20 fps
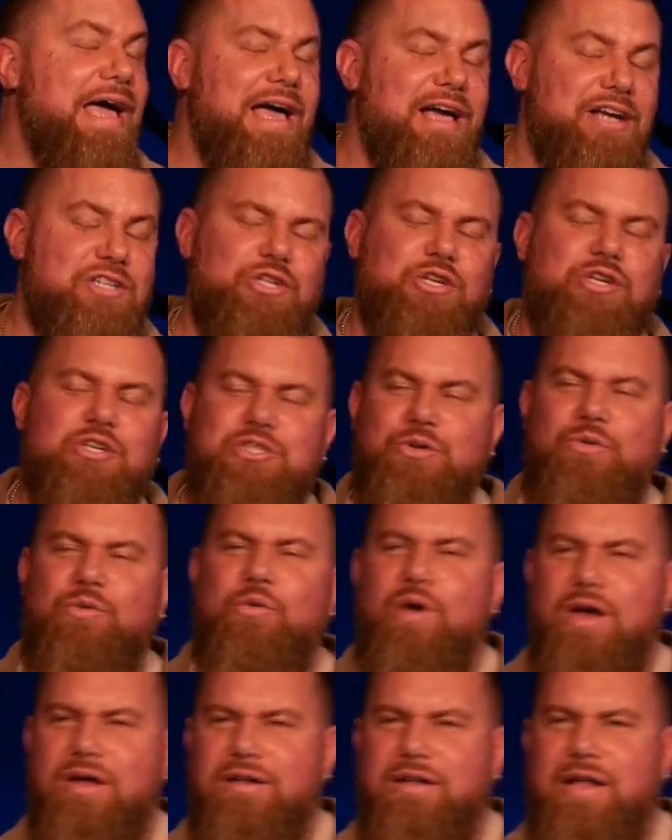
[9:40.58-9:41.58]
actually used to
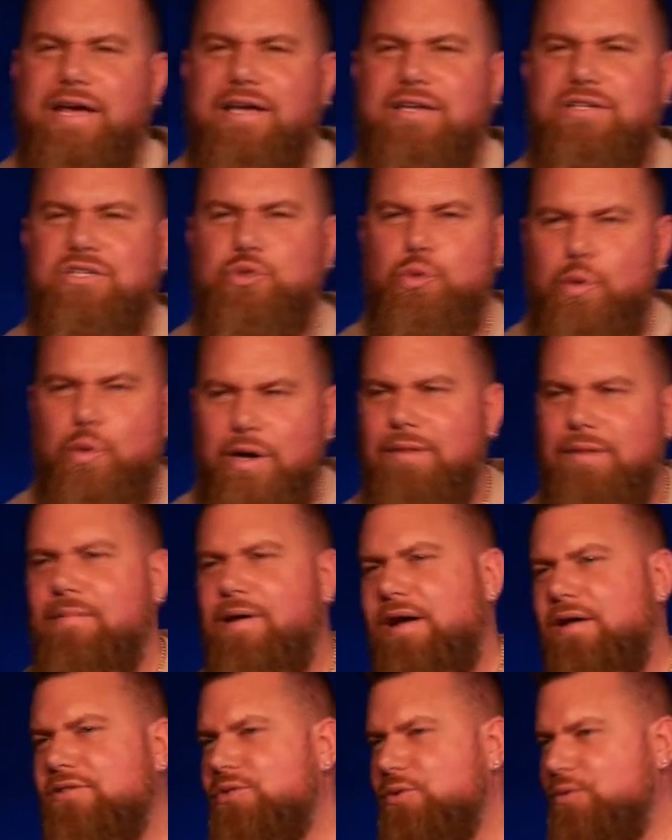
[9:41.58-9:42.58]
run like 20
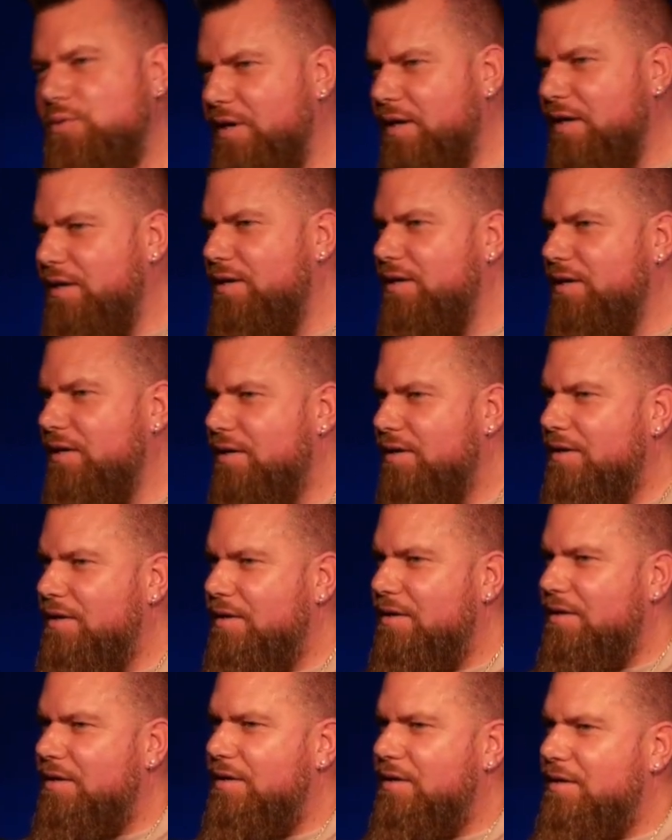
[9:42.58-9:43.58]
miles a week.
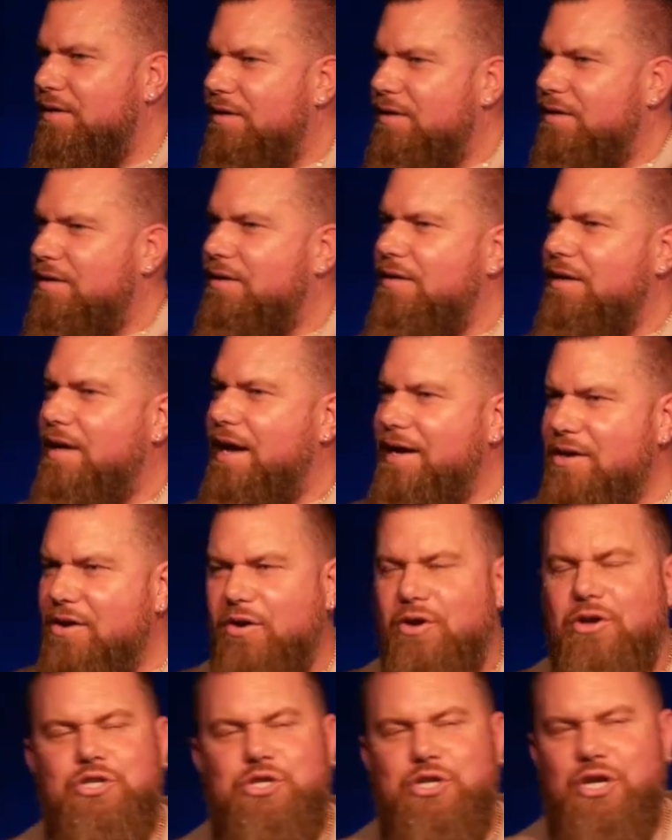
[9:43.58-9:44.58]
I know
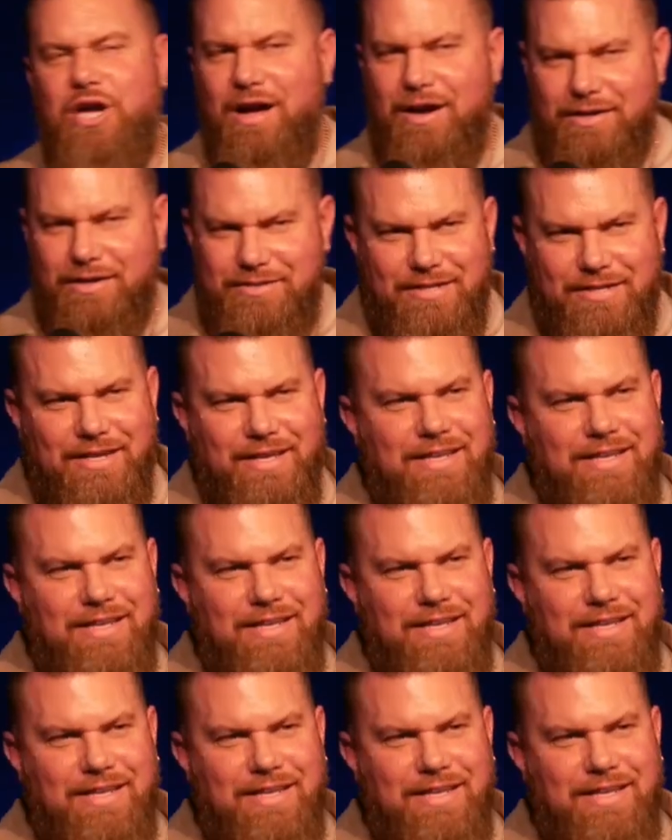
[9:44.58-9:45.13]
you're shocked.